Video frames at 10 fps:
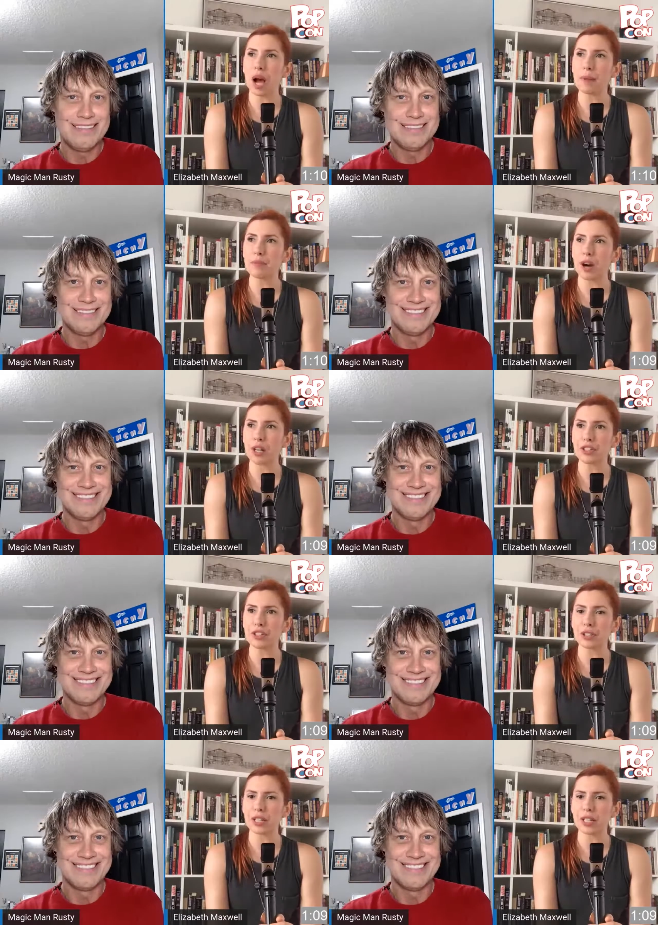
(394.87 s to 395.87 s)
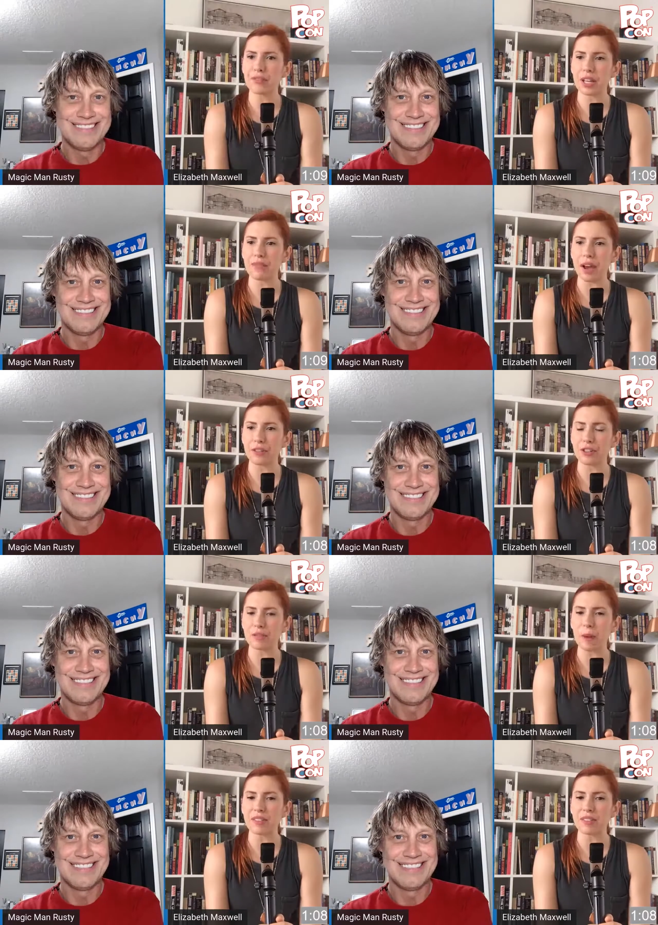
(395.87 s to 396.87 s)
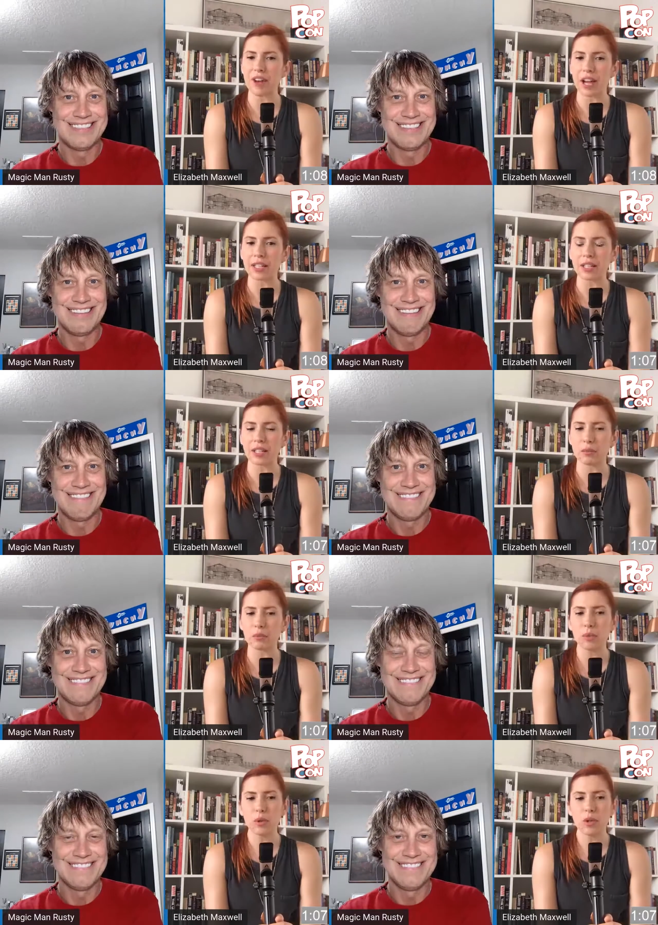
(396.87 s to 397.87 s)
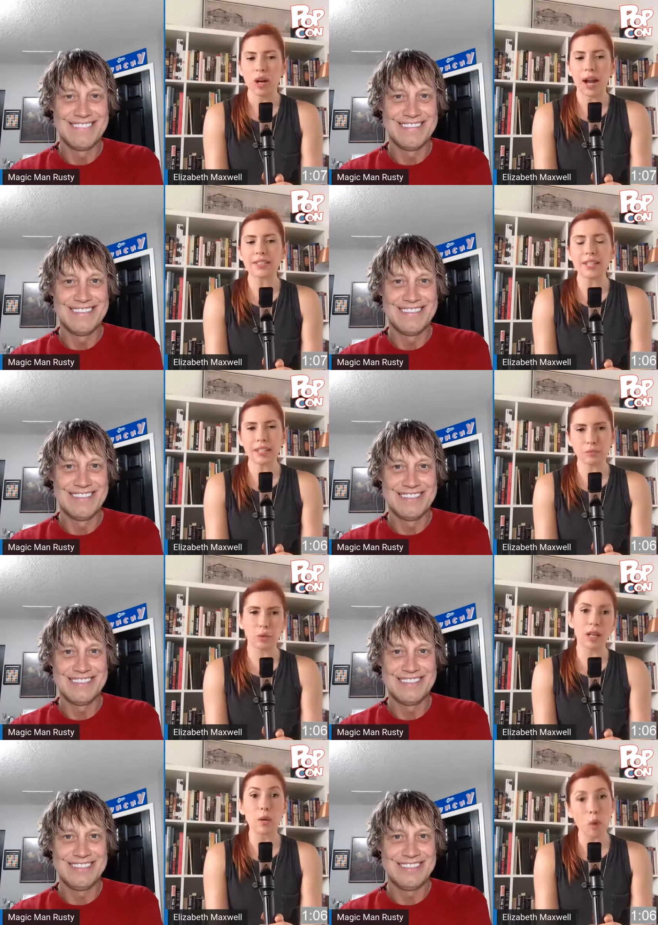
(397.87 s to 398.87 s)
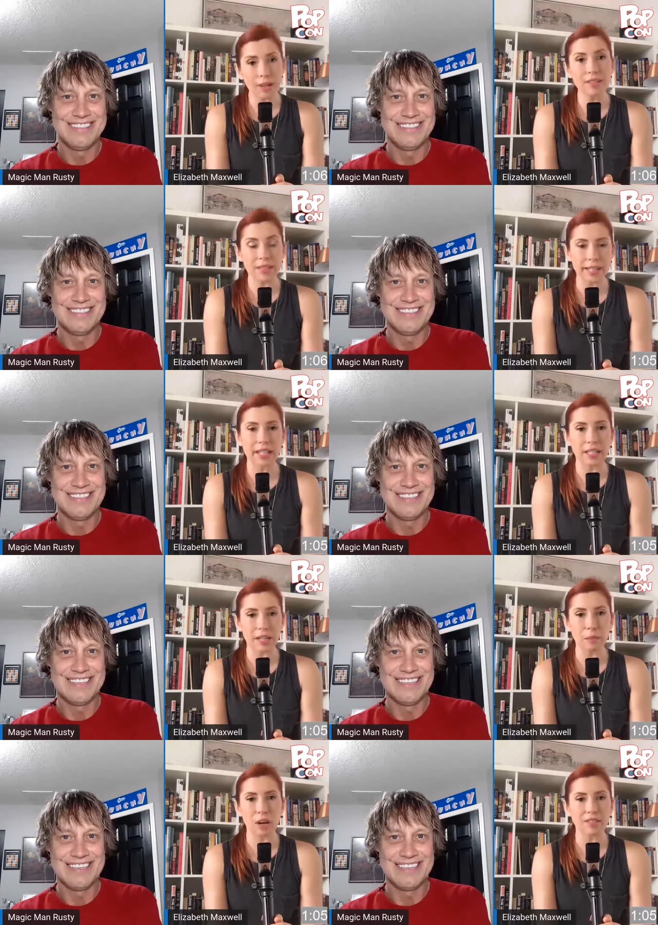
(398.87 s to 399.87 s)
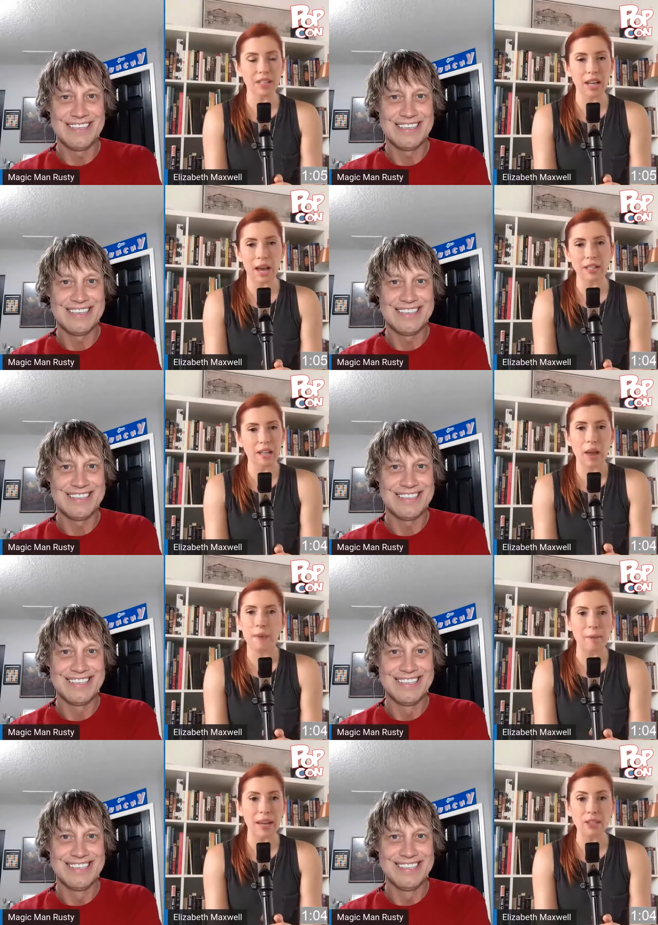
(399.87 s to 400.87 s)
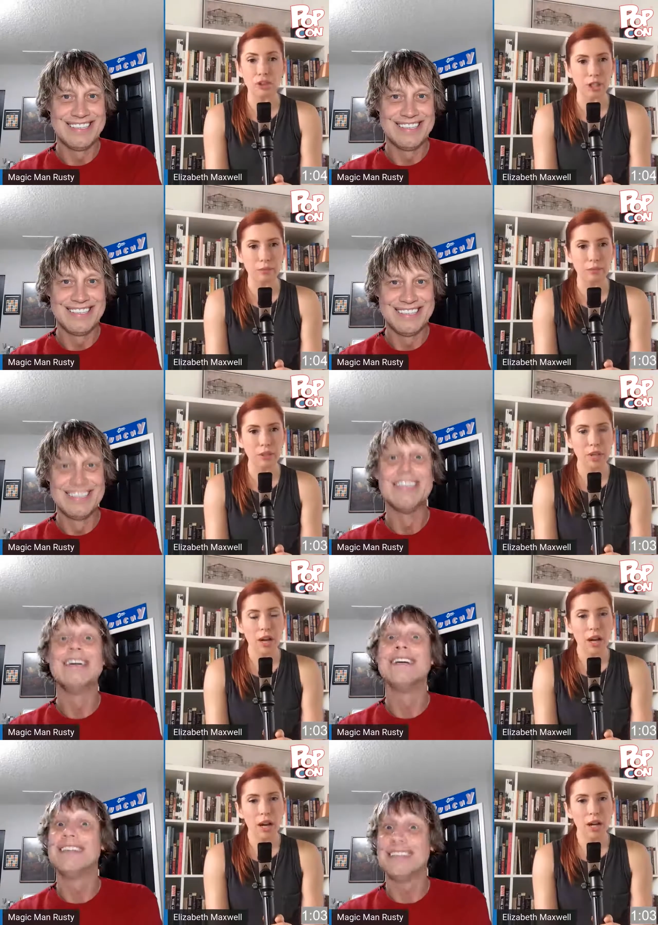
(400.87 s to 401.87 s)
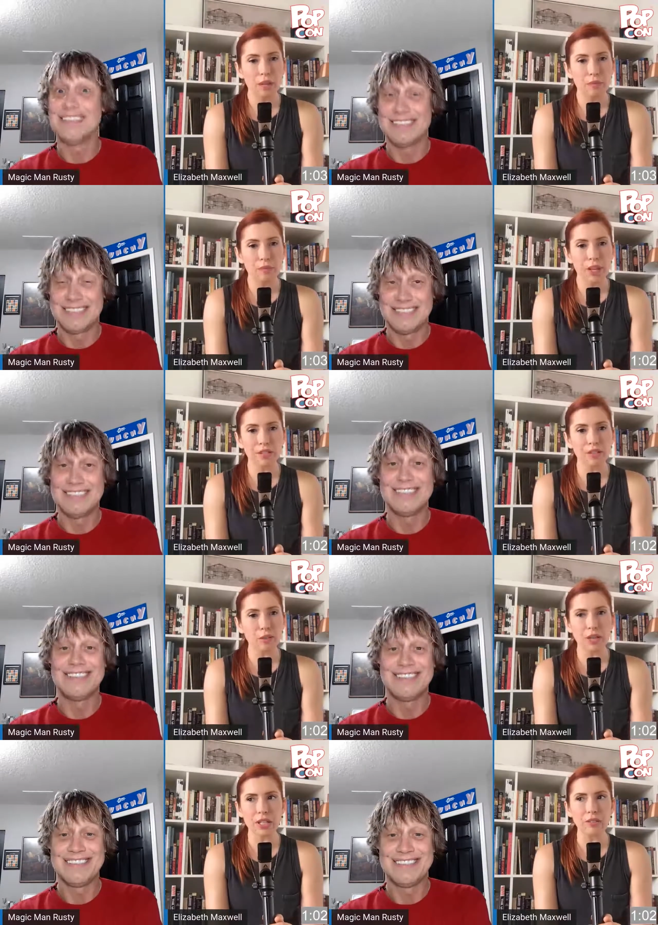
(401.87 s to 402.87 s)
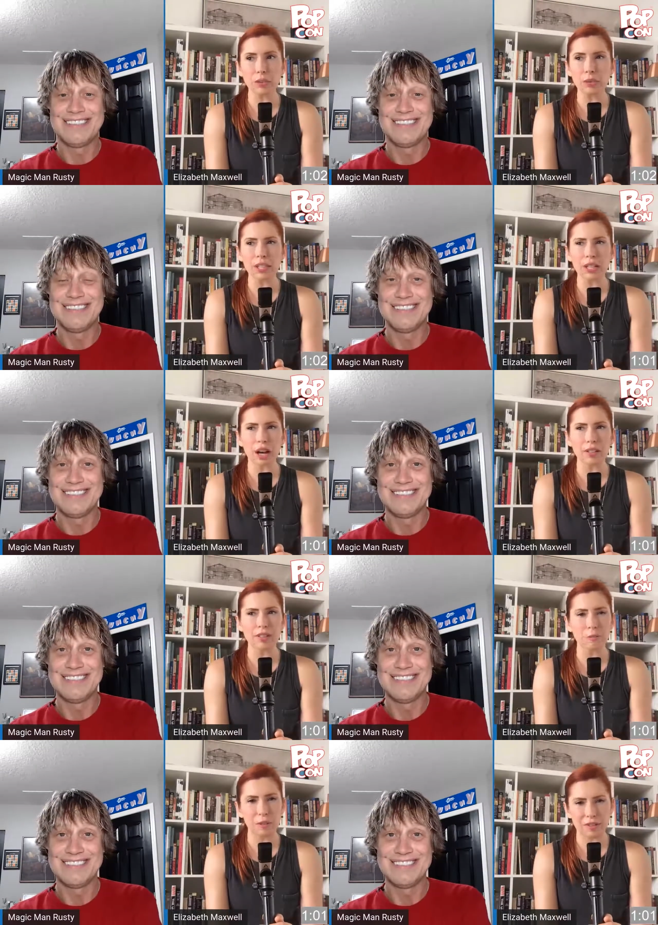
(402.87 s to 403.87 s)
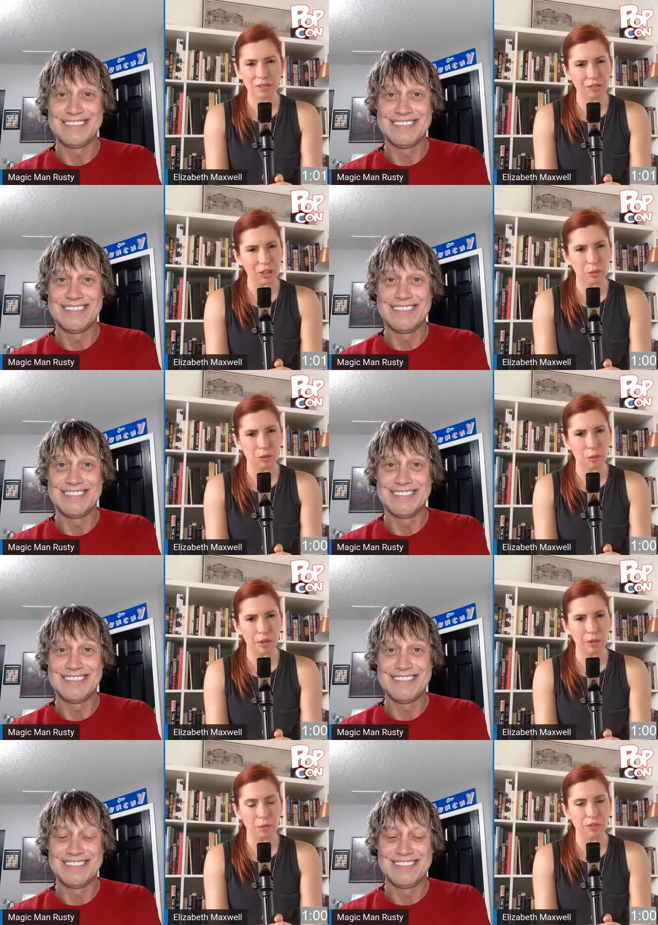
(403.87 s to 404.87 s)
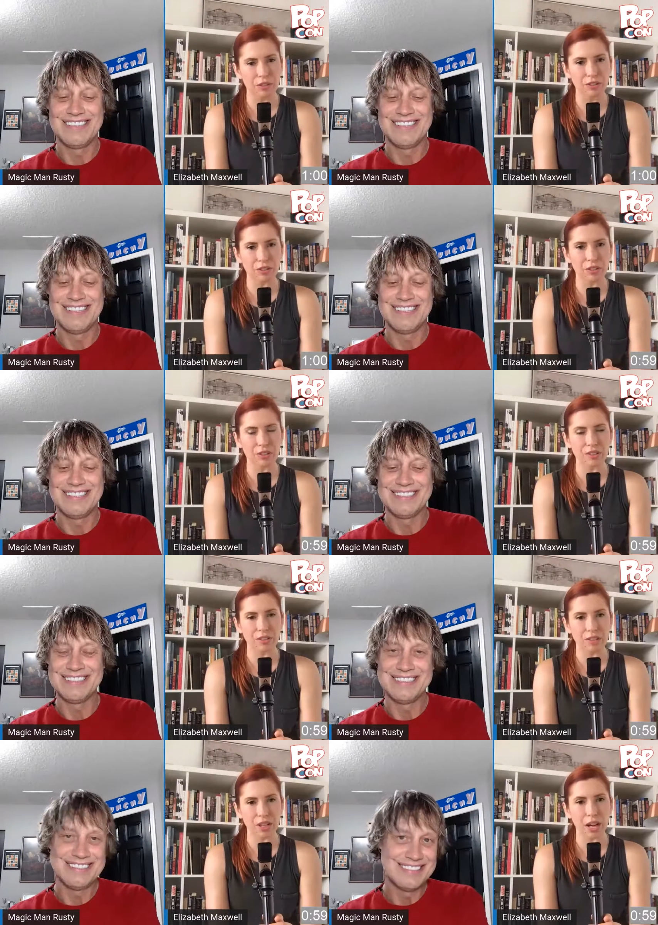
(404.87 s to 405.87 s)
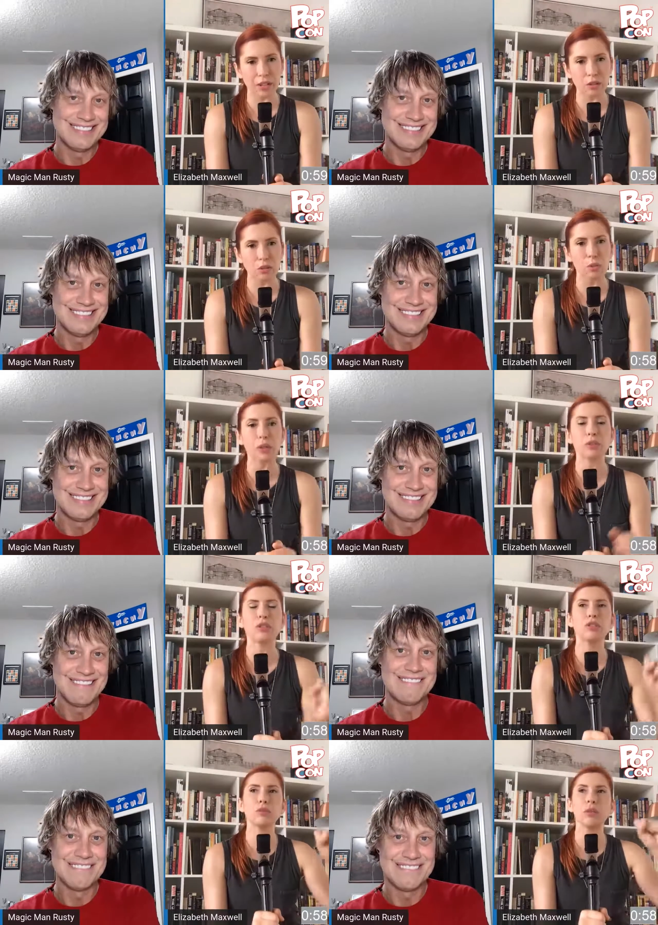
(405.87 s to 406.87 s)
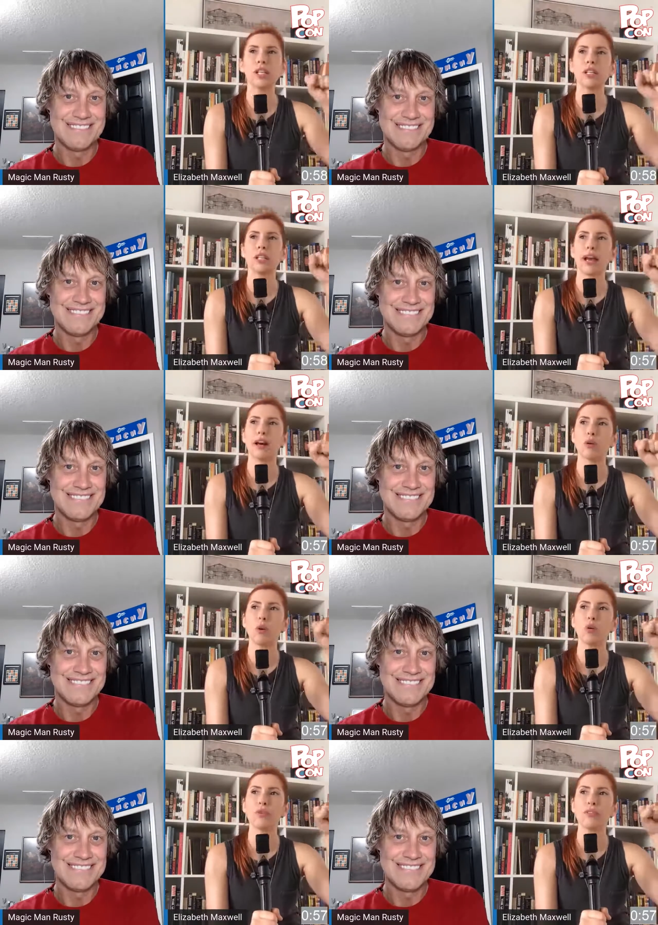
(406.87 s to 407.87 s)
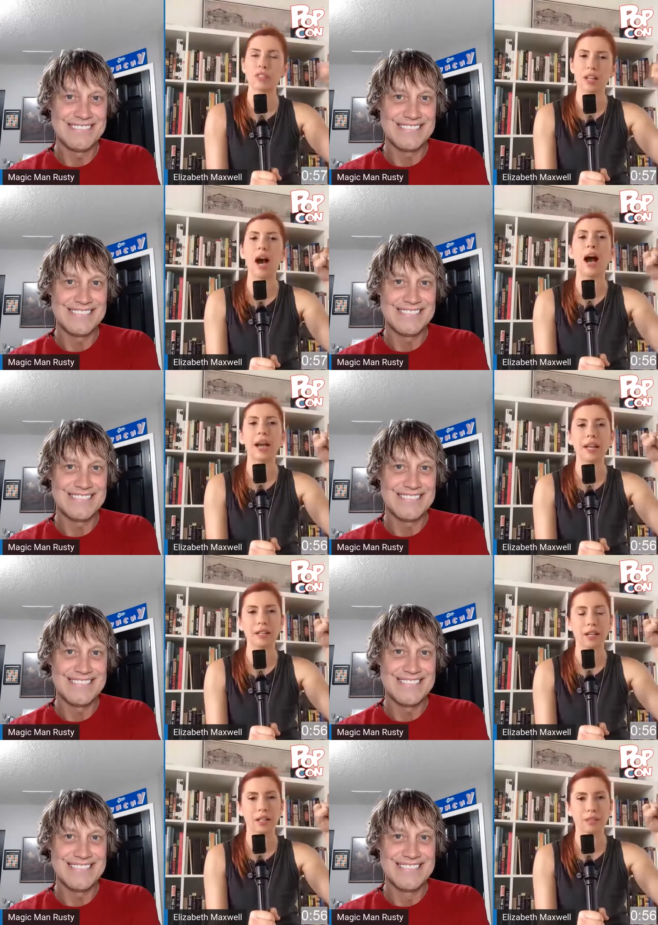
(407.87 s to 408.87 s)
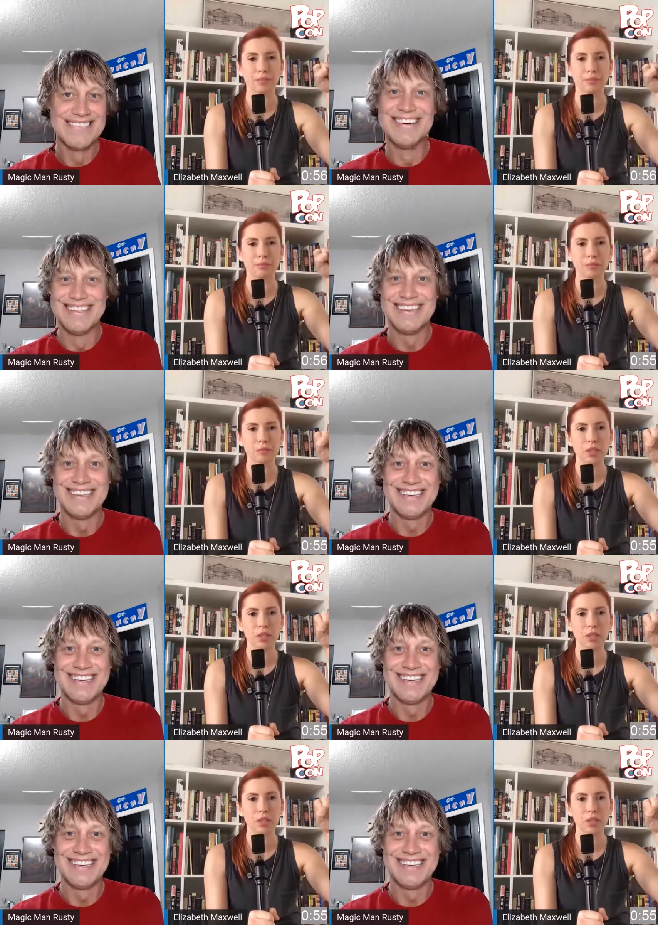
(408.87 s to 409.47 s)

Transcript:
Speaker 1: I'm not sure if they've ever specified. Um, I take well, I was taking kickboxing at an MMA gym. Um, and so they never really got specific with whether it was a certain style. We would we hold the Thai um